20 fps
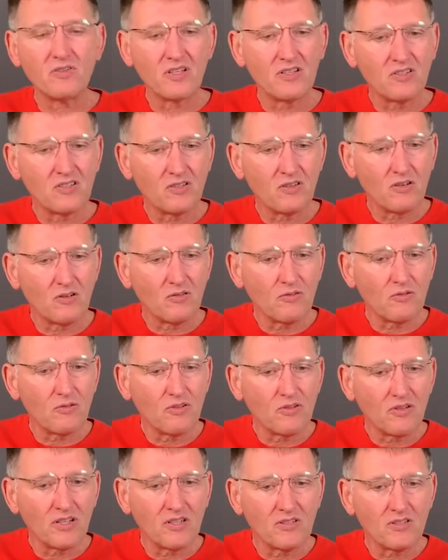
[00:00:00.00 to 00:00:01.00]
that
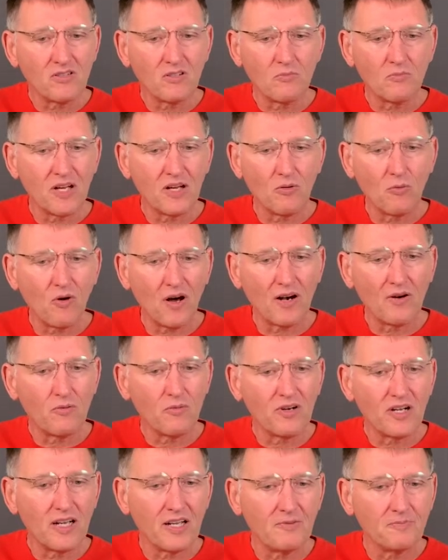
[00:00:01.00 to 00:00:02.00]
you may want to
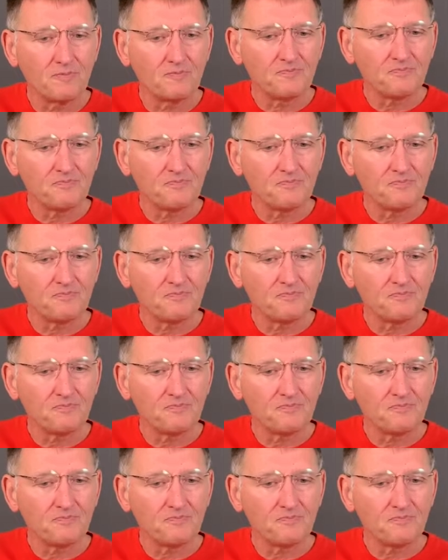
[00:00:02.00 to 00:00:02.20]
read.